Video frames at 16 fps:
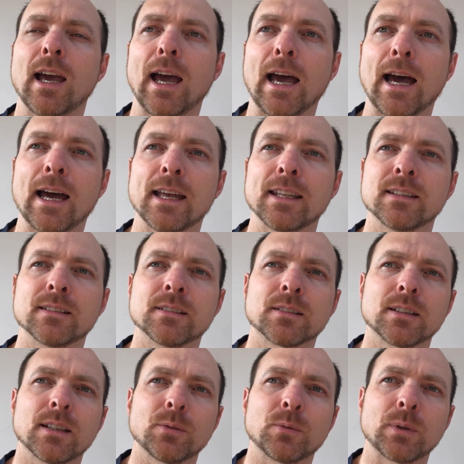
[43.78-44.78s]

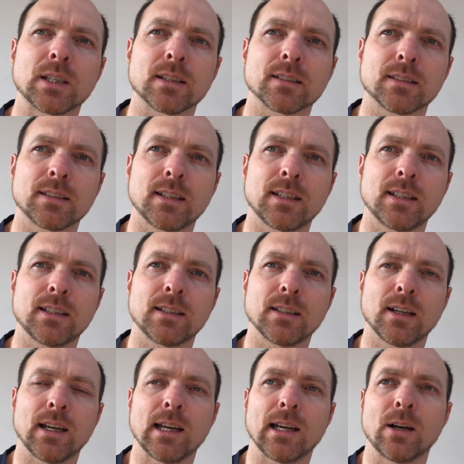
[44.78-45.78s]
and we can
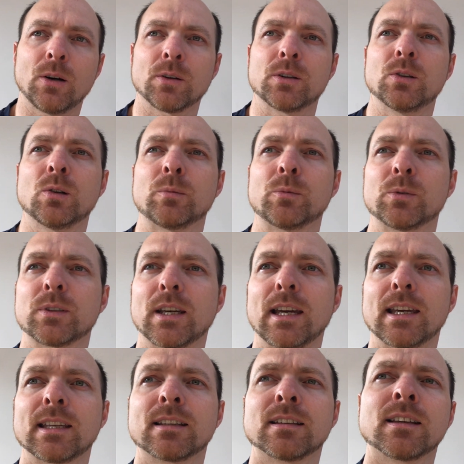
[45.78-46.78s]
see on a normal
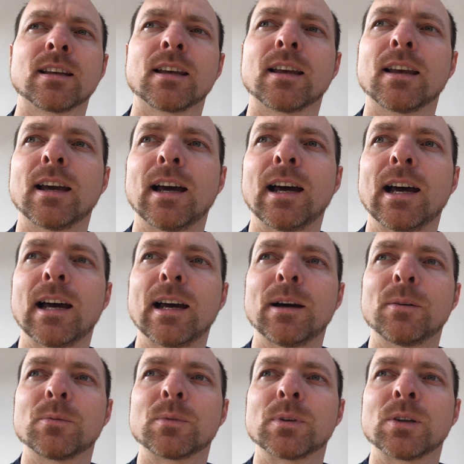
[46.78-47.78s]
day
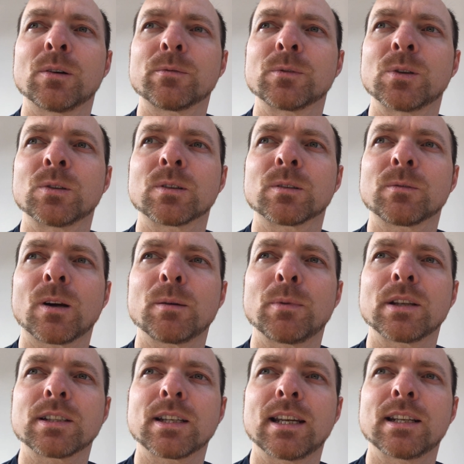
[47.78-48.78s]
we're not using very
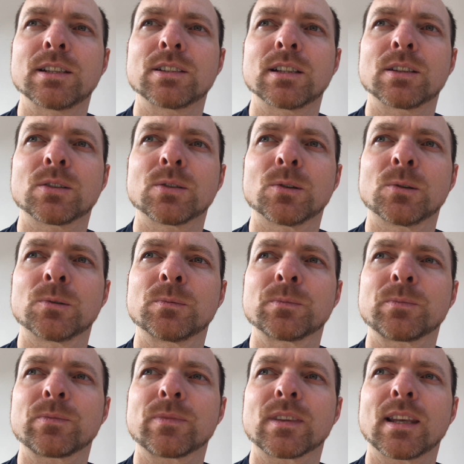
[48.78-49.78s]
much energy at
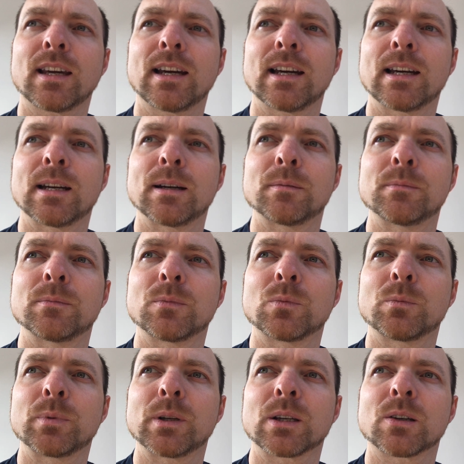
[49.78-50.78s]
all.
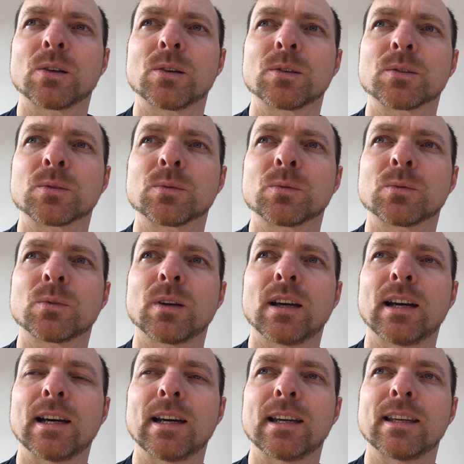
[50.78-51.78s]
Because
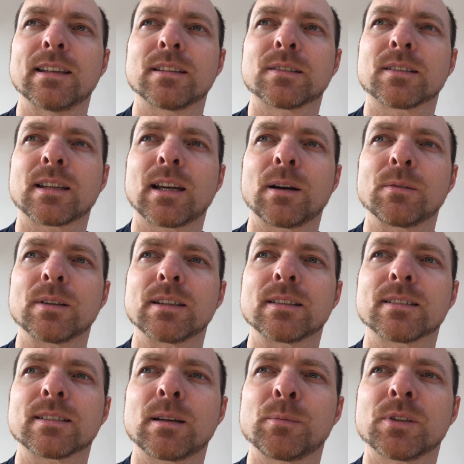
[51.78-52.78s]
it's currently
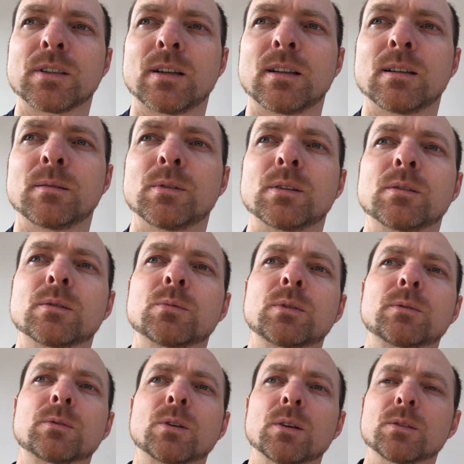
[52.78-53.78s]
the summertime and
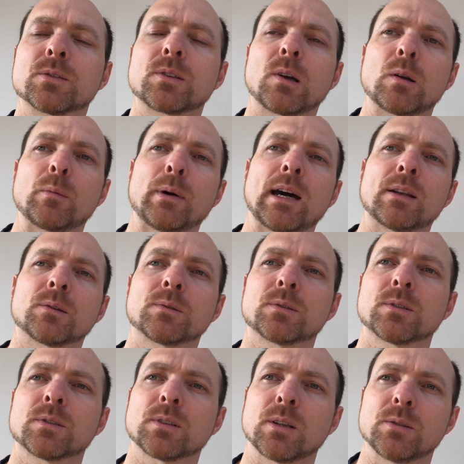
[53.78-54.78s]
we've got solar
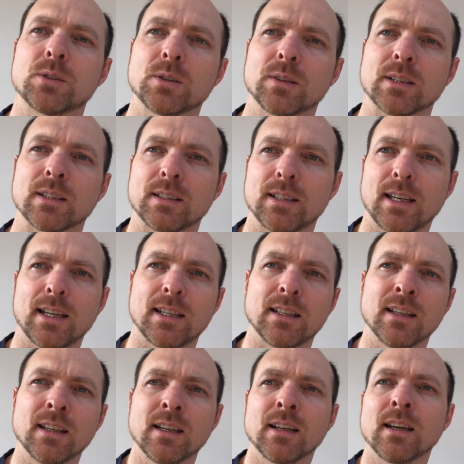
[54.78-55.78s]
panels, so during the
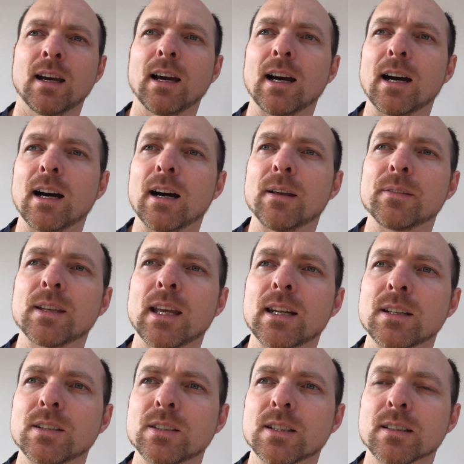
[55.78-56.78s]
day the
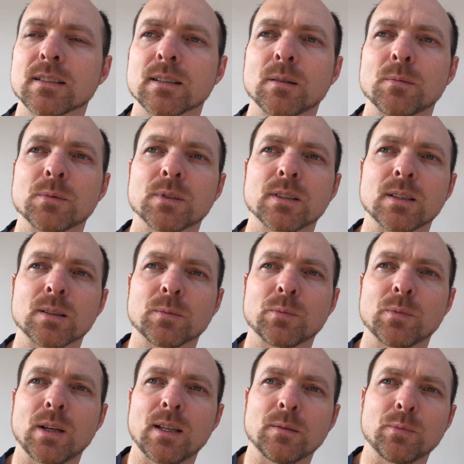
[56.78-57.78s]
energy consumption
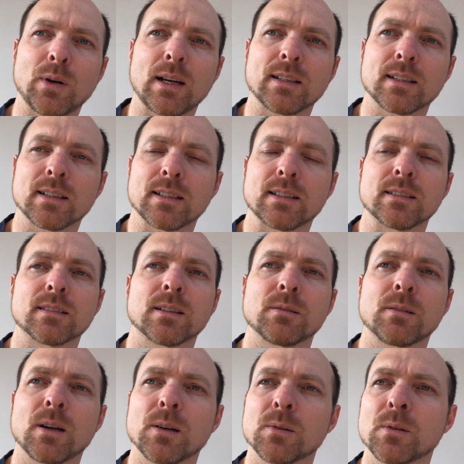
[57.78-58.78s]
is practically
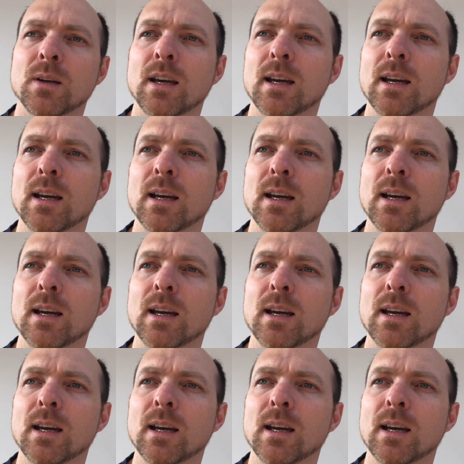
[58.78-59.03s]
zero